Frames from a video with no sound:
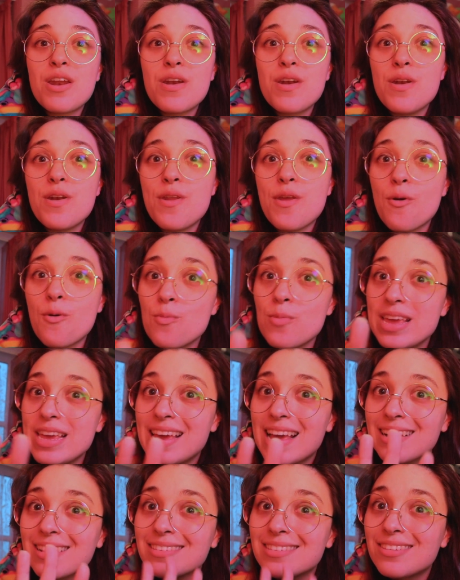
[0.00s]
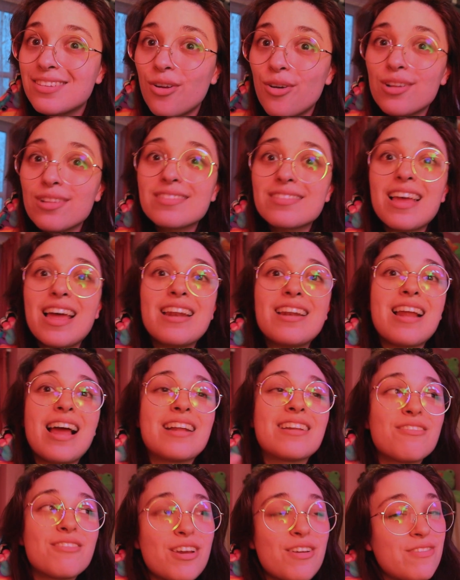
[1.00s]
no weekend slots, and
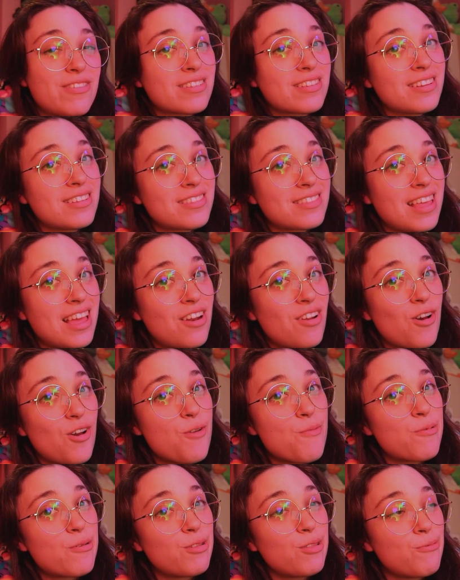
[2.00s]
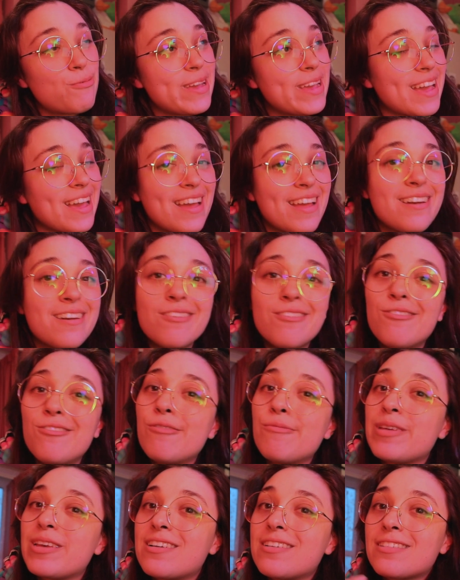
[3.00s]
I don't know if it's because they're not open on the weekend
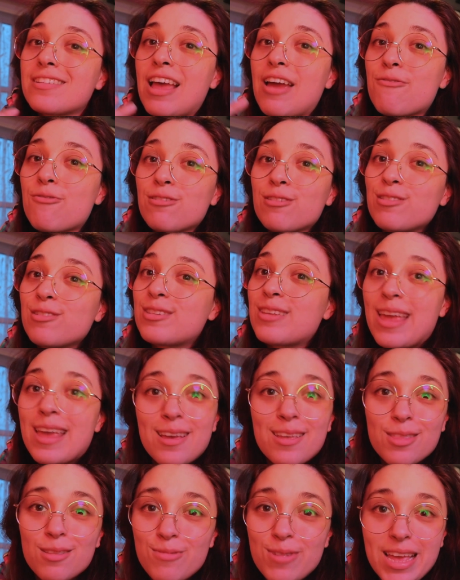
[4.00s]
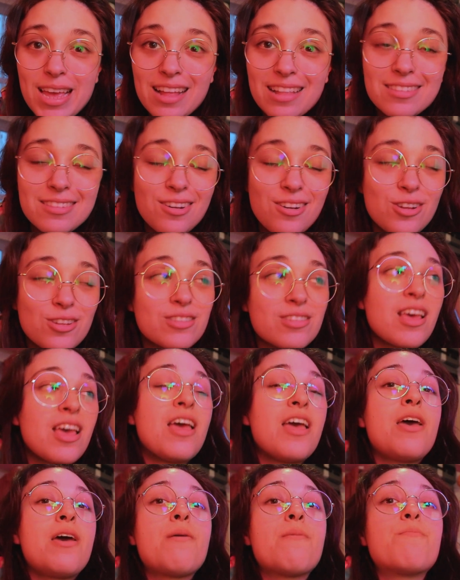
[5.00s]
or because everyone's taken the weekend slots,
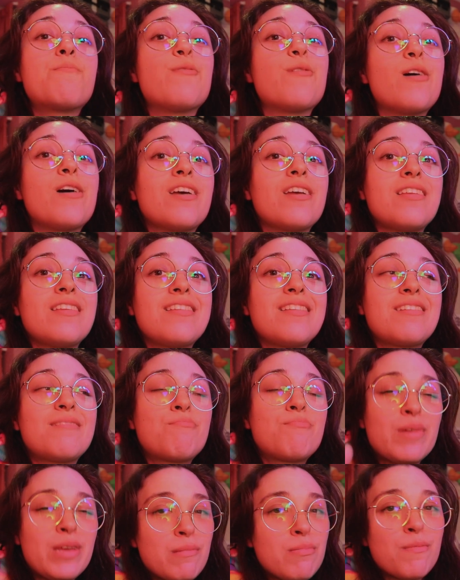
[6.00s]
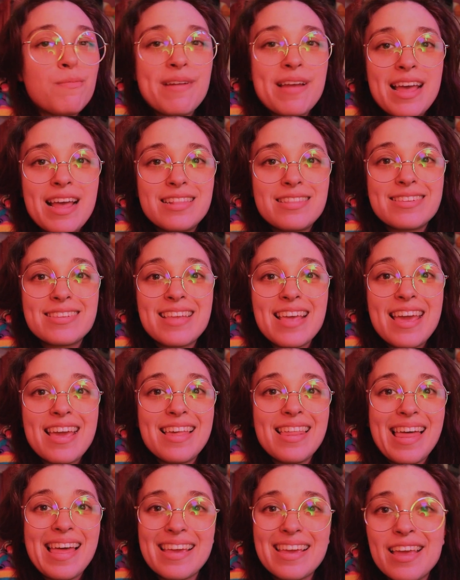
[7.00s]
but be prepared to
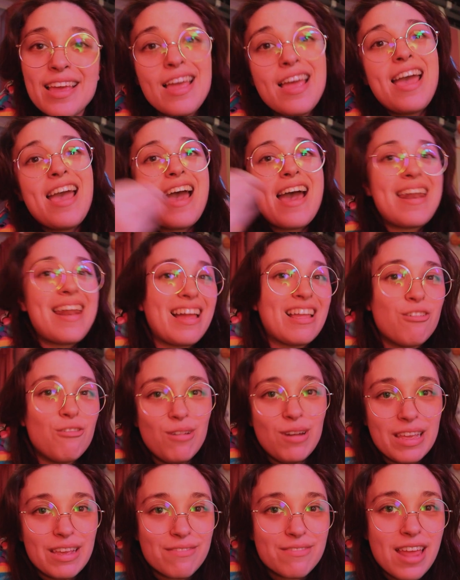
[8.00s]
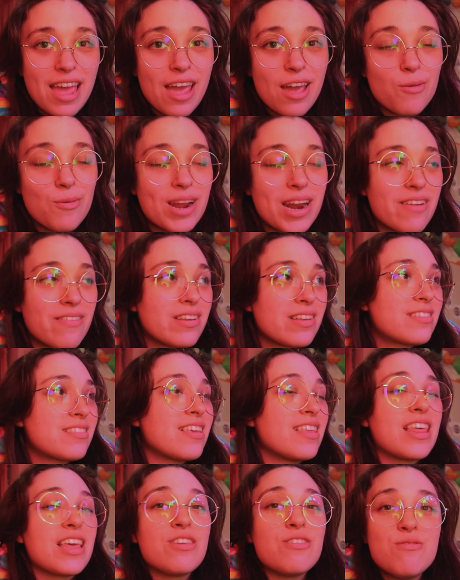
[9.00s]
take like an annual leave day or whatever
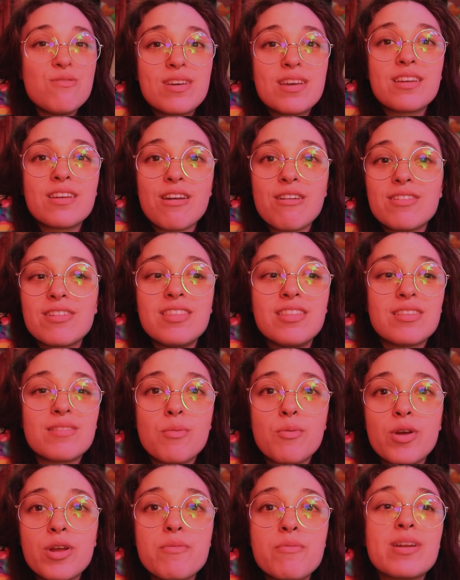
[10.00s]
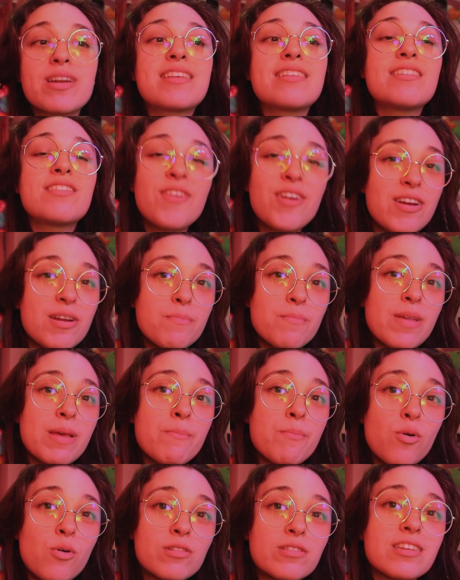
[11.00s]
so that you can go to this appointment, because it's very
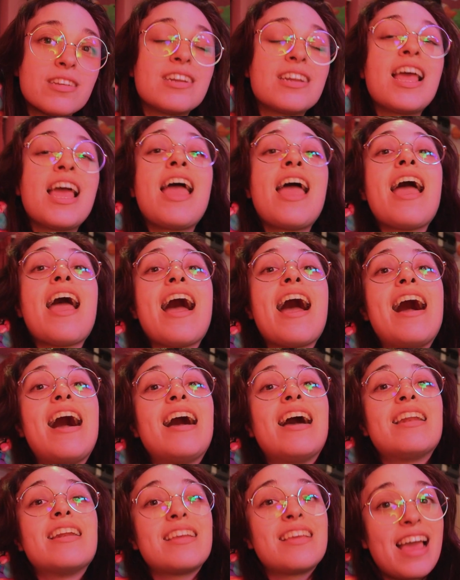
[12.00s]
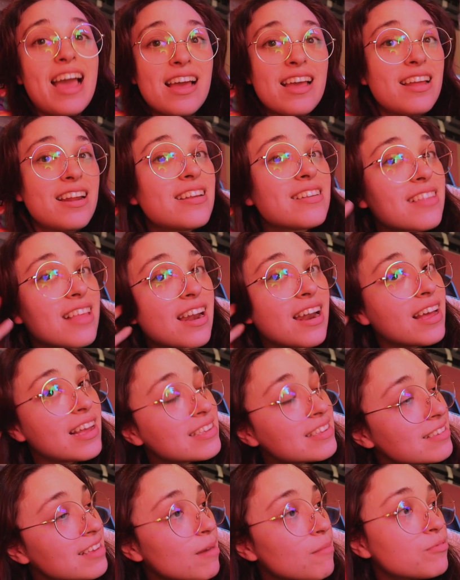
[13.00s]
important. And yeah, it is that
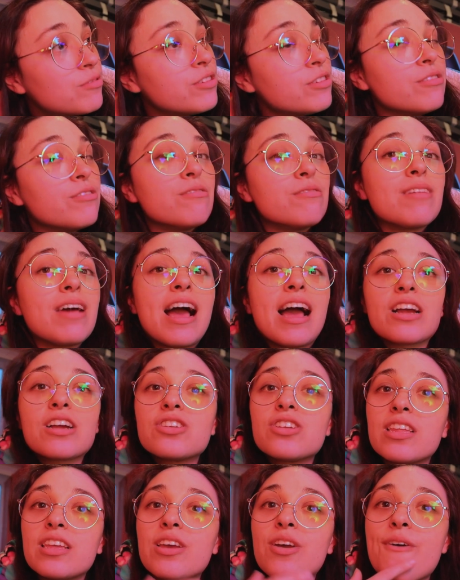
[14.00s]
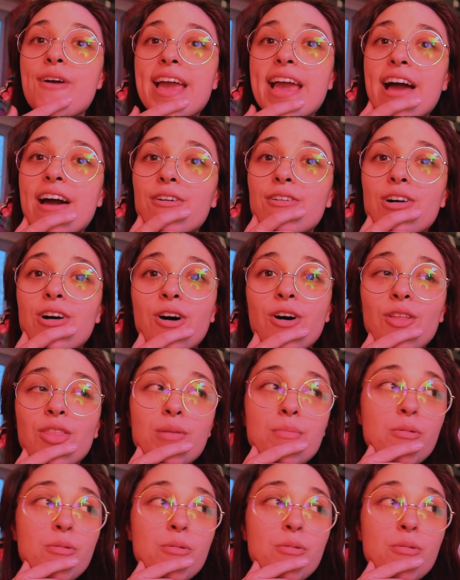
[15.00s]
last step to you actually going out on